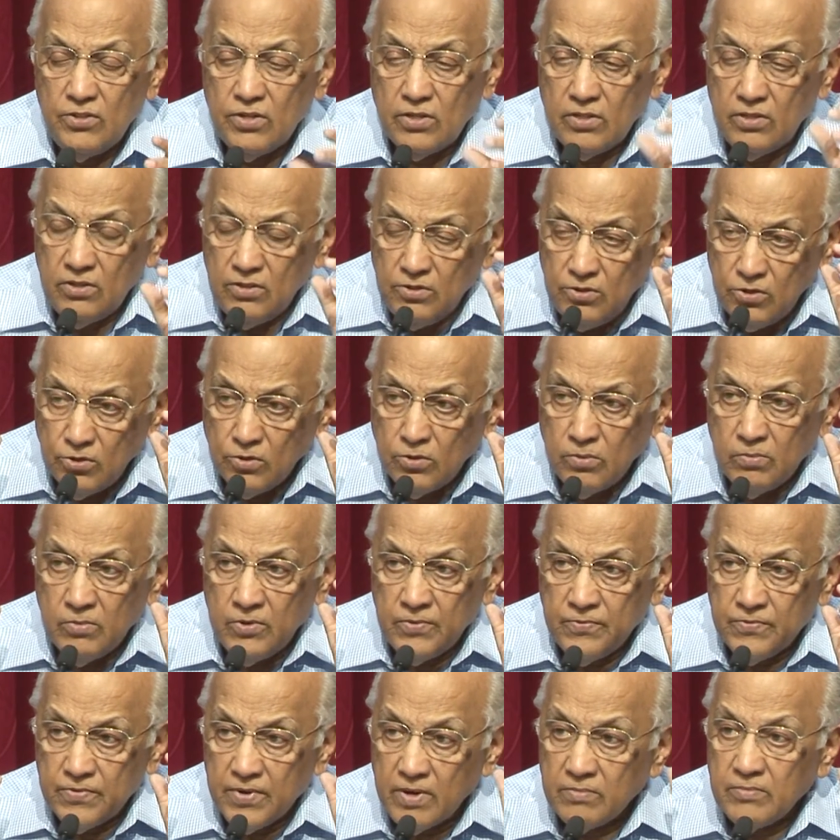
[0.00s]
you're
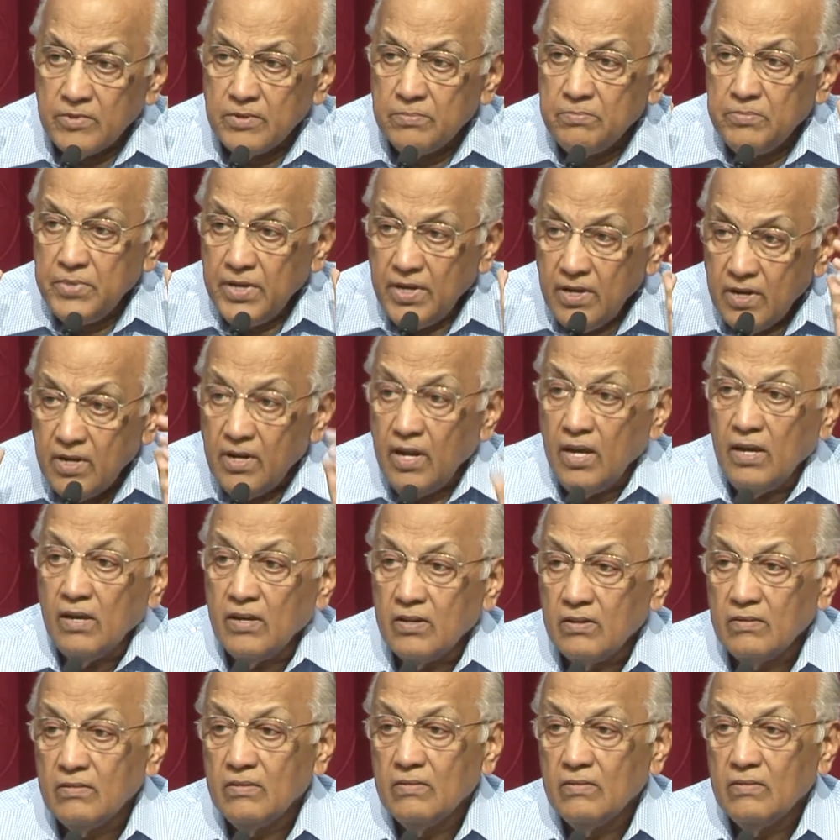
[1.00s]
doomed from the beginning.